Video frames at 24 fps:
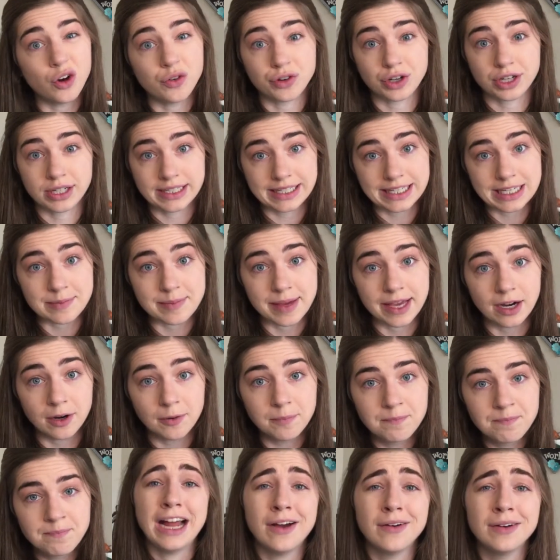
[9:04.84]
over
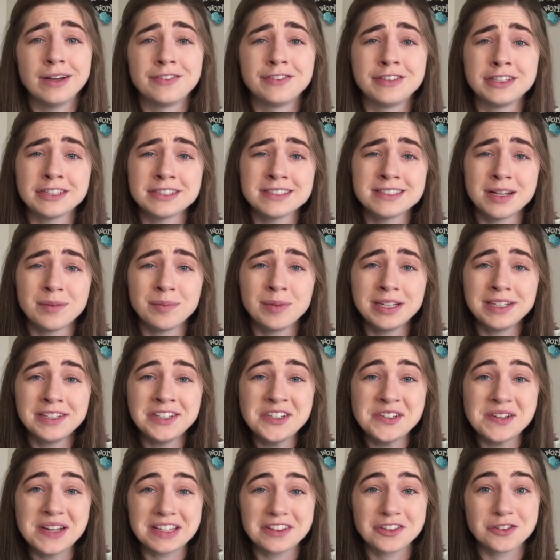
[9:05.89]
email. Now, if you're someone
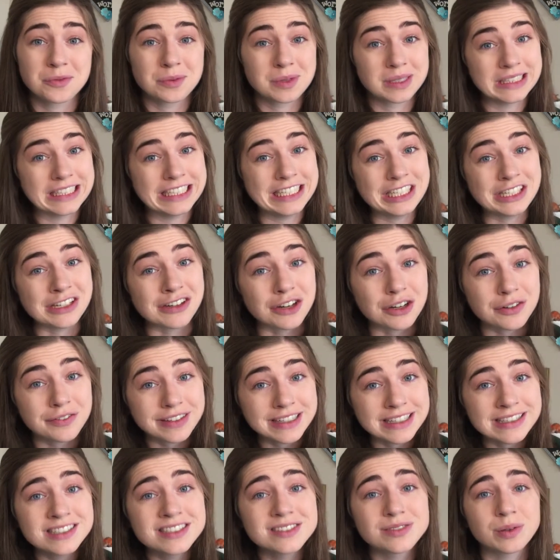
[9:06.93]
who gets really
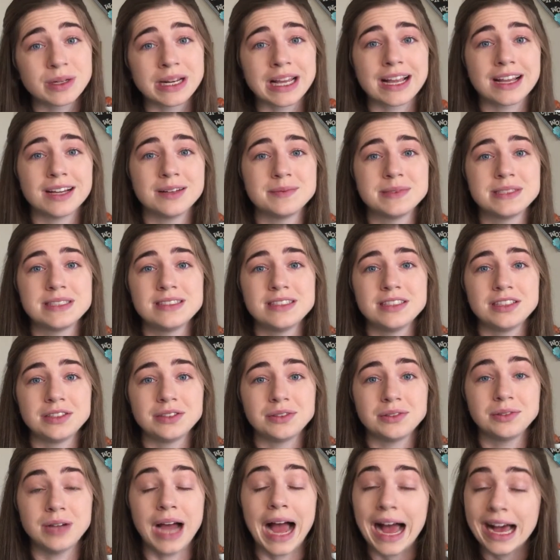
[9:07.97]
nervous when it comes
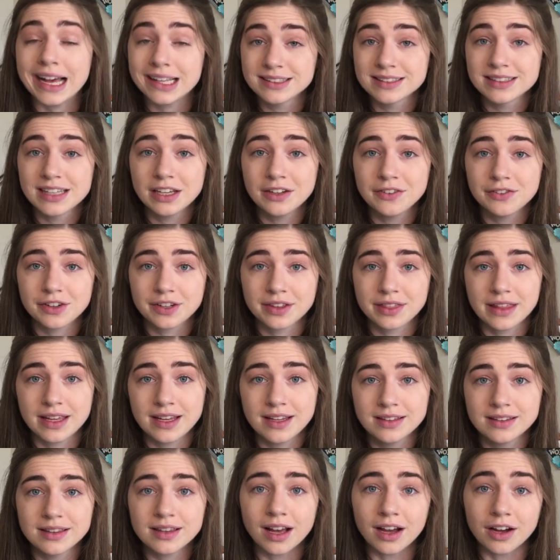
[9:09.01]
to asking for
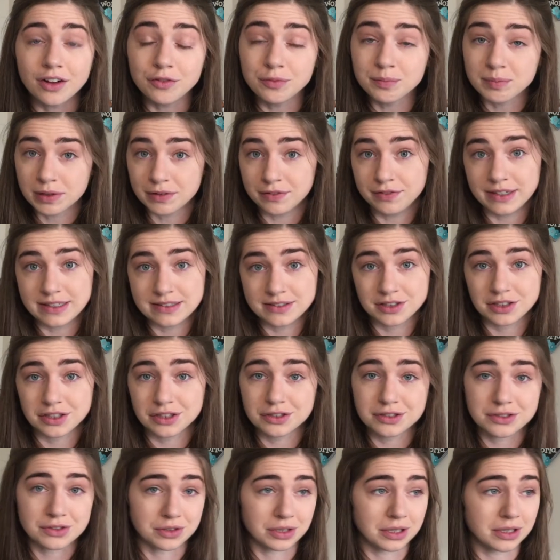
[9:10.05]
things of
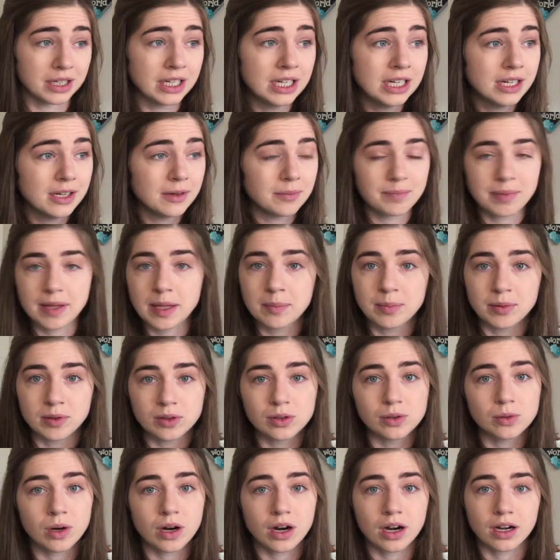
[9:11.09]
professors or people
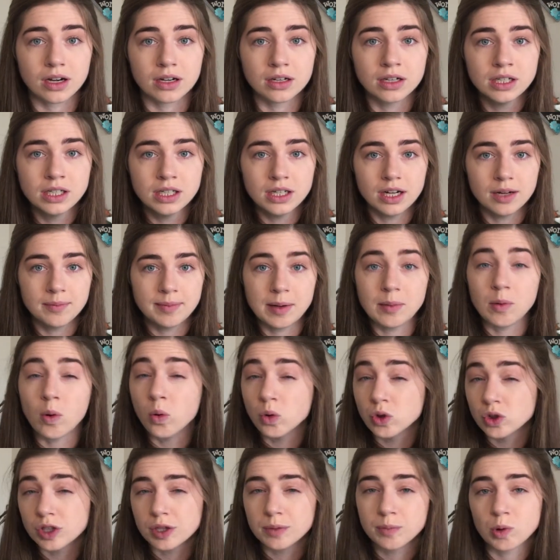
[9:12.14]
who are a bit
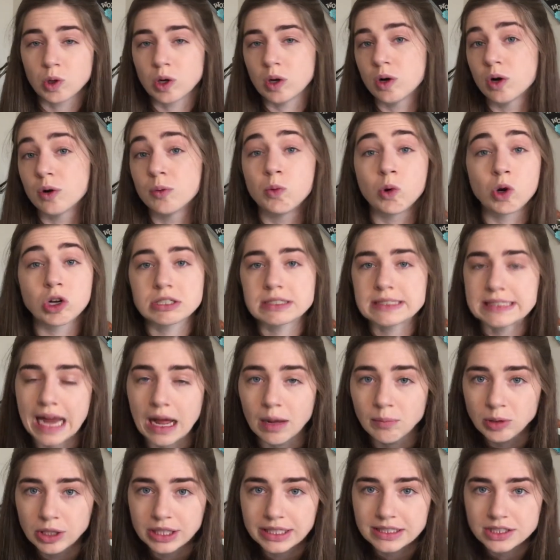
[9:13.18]
older or more
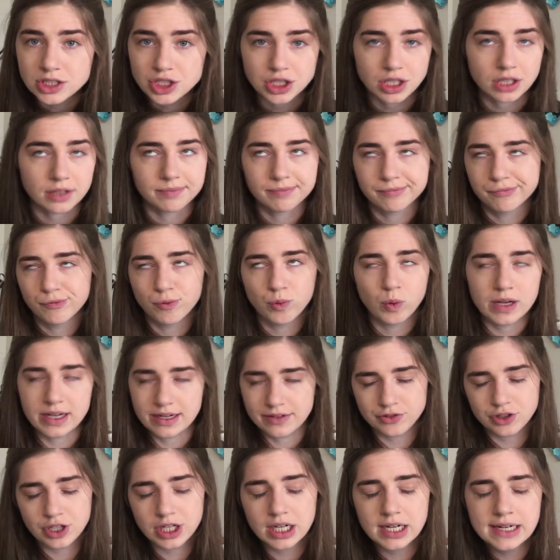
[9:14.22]
established or
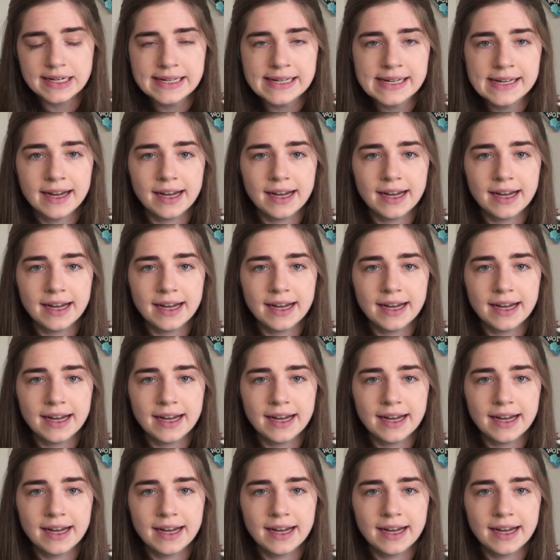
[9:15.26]
whatever,